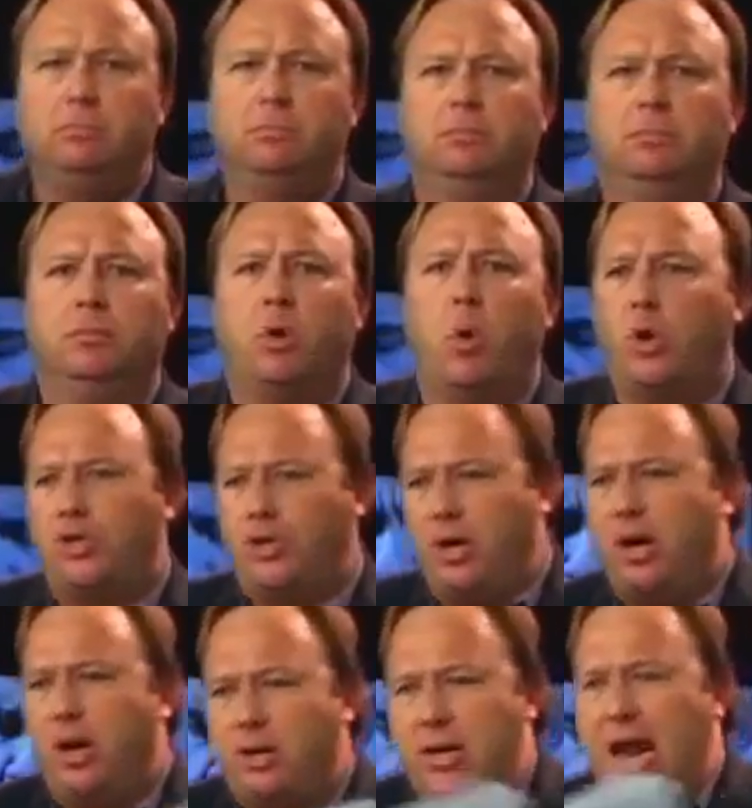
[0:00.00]
Of course, you're going
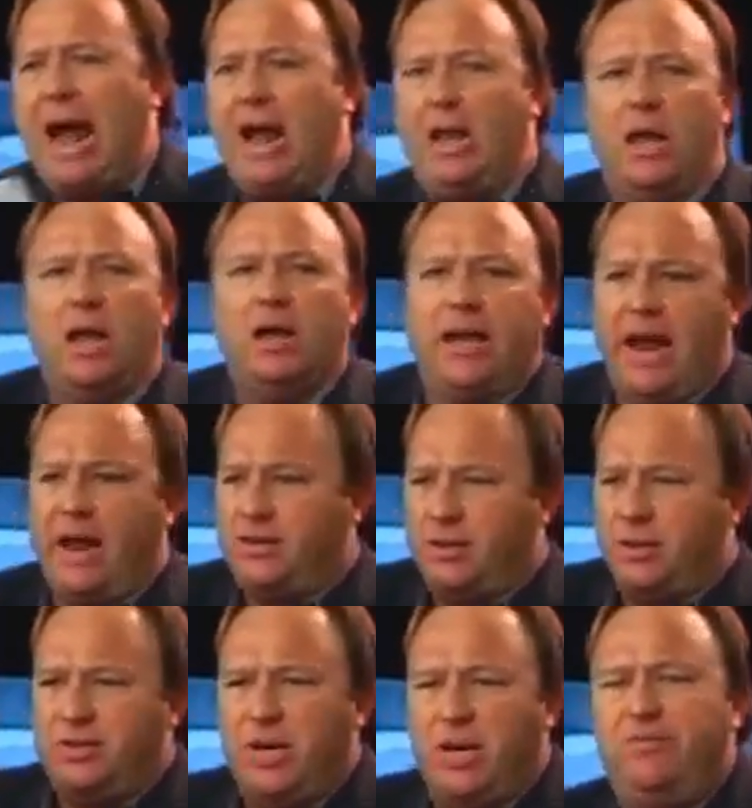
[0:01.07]
to die of lung cancer in
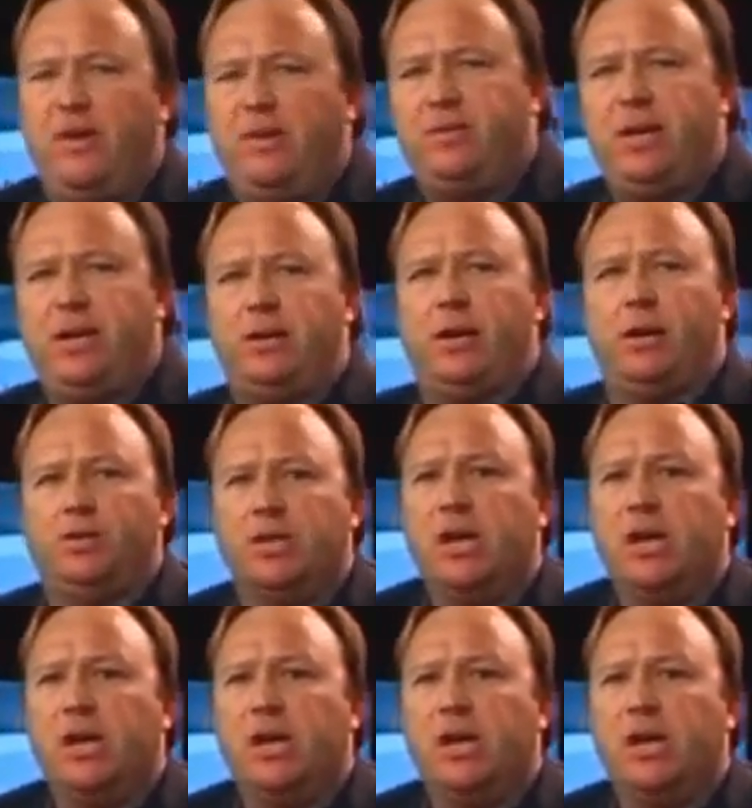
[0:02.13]
10, 15 years.